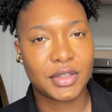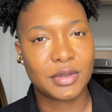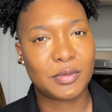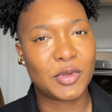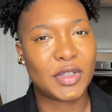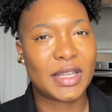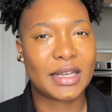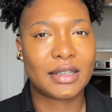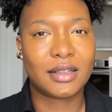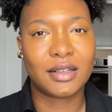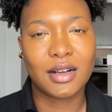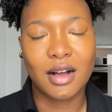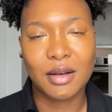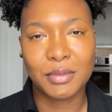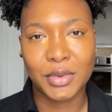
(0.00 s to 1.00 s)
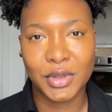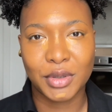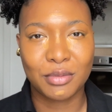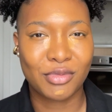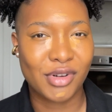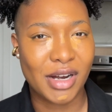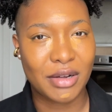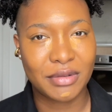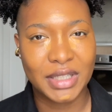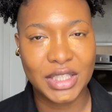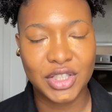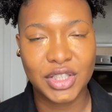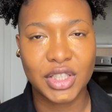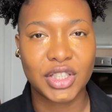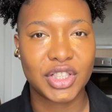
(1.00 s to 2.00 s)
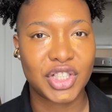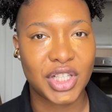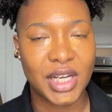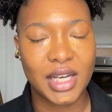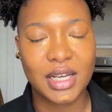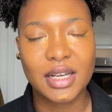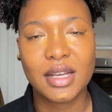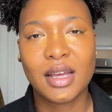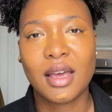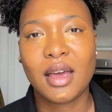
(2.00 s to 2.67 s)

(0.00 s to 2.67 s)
more like a copper brownish shade,